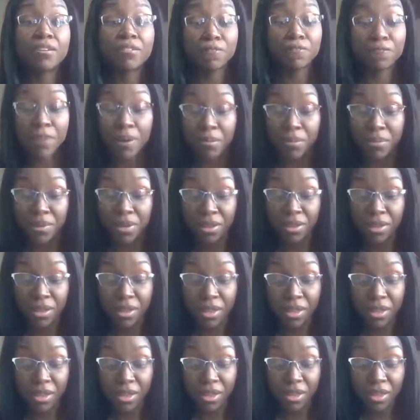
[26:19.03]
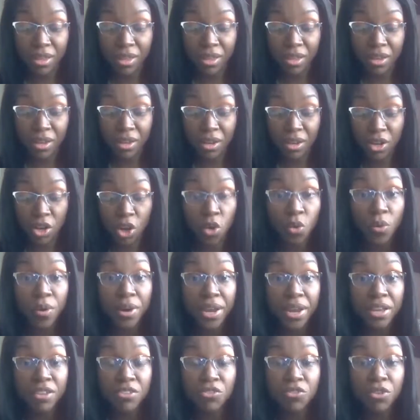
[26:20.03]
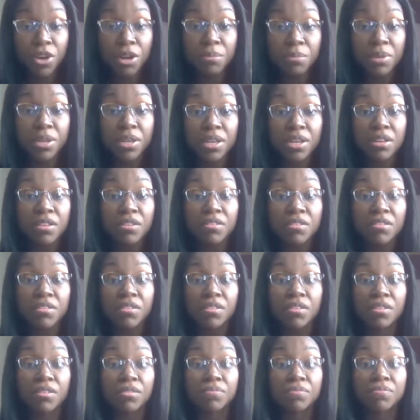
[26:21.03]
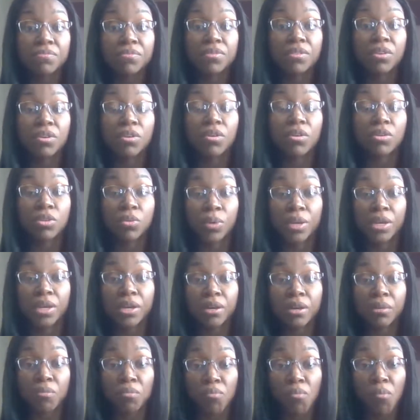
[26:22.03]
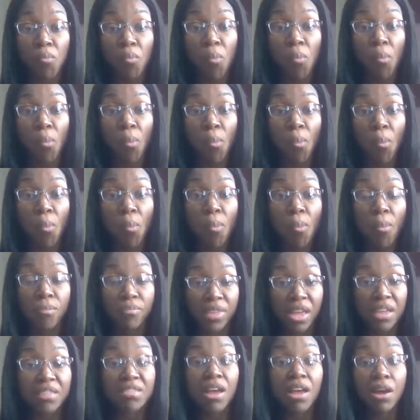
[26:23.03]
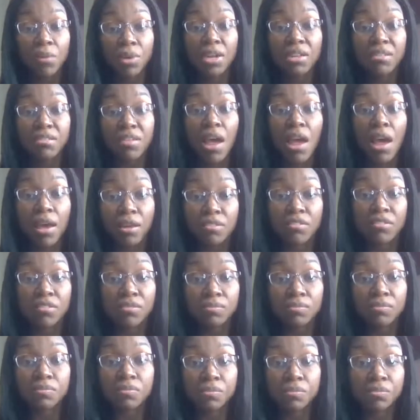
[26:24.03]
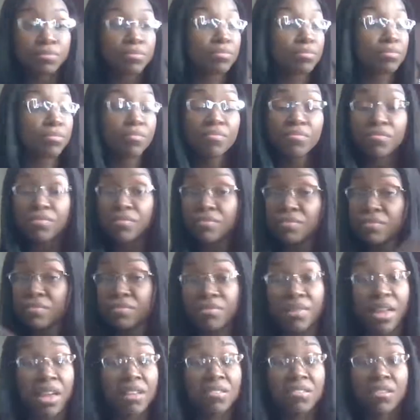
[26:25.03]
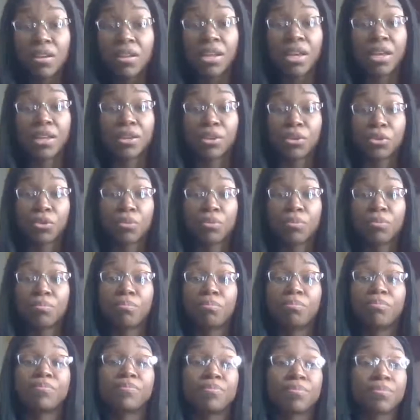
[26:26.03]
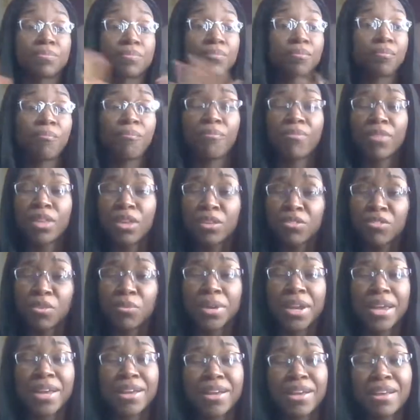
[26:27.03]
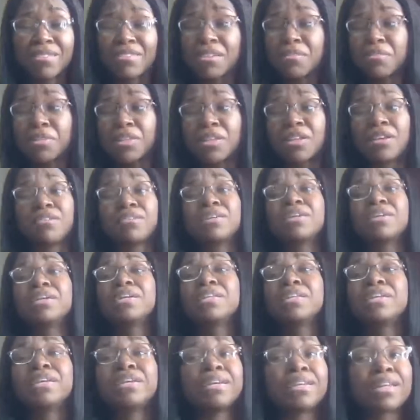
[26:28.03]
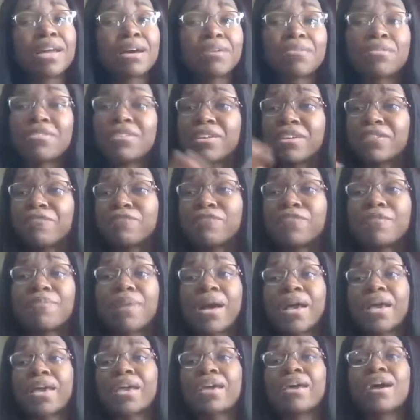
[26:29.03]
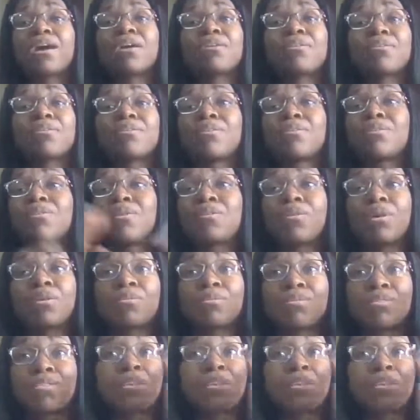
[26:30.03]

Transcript: from the lower extremities all the way up. That's how it attacks. That's all I knew. So when I got something on Gullion, I was looking for I was